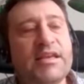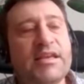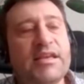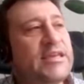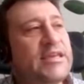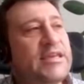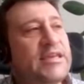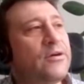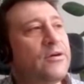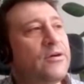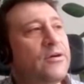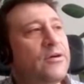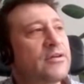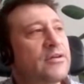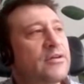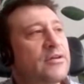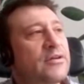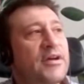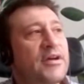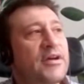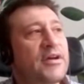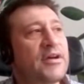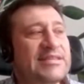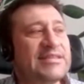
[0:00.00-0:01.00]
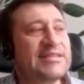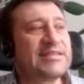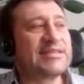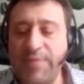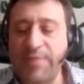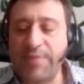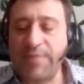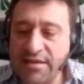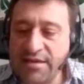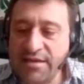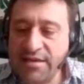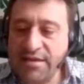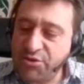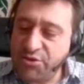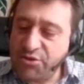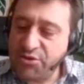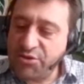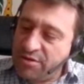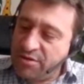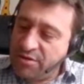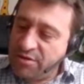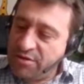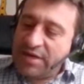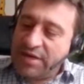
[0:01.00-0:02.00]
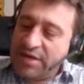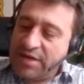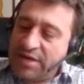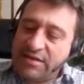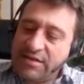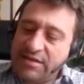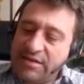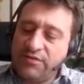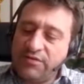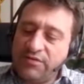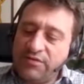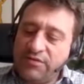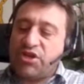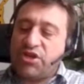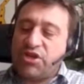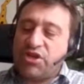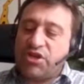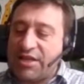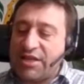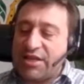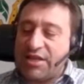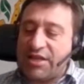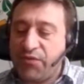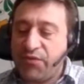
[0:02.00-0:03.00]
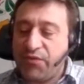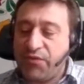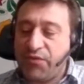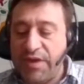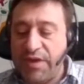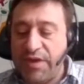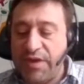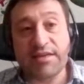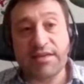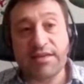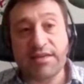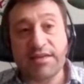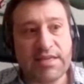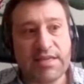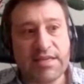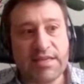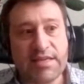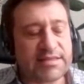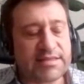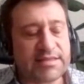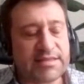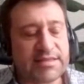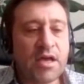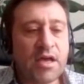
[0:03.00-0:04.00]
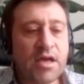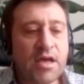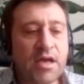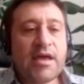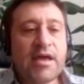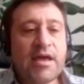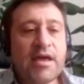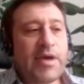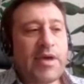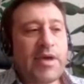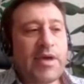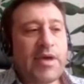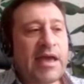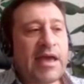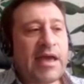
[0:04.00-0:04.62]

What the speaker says: in Italy or in Spain, in Germany, what the judge think it is.